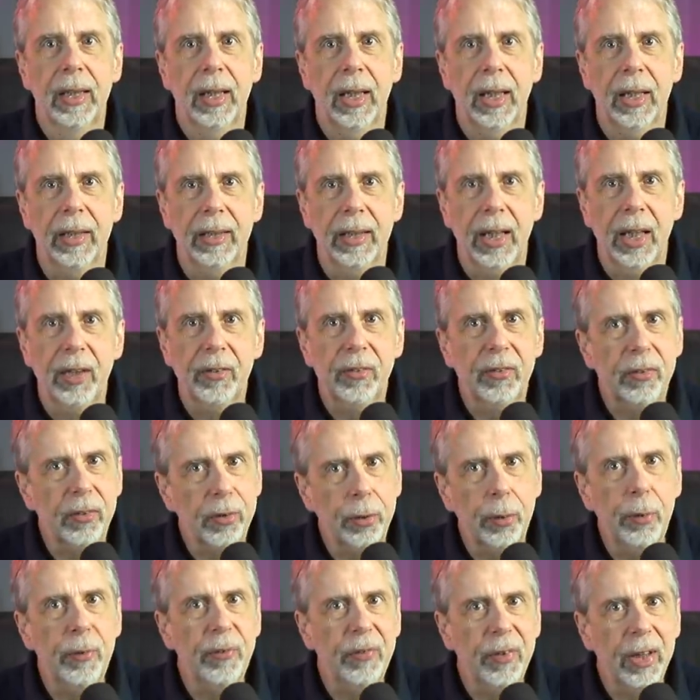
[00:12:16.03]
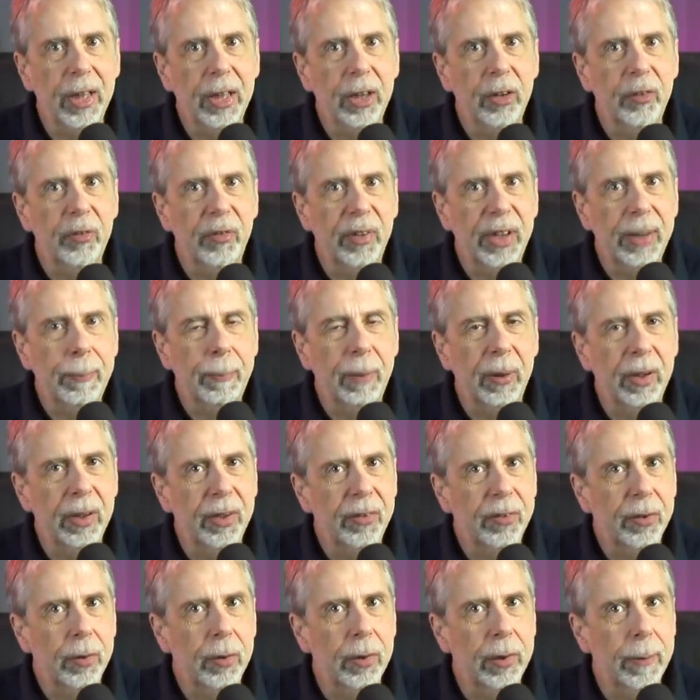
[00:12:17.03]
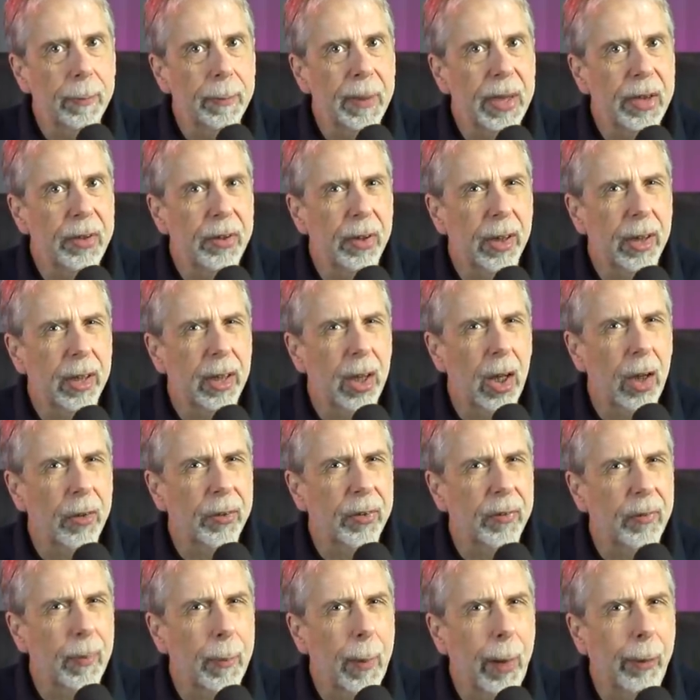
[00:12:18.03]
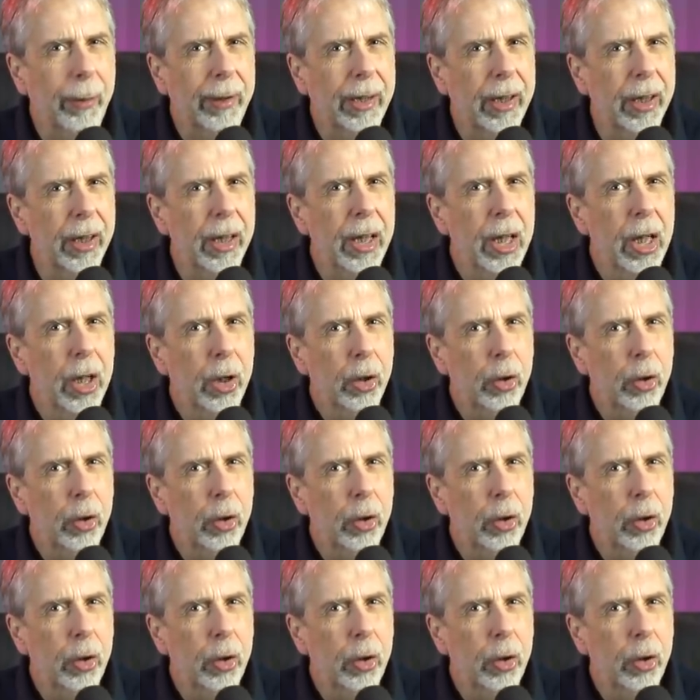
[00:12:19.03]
And there's two things the political and media class of America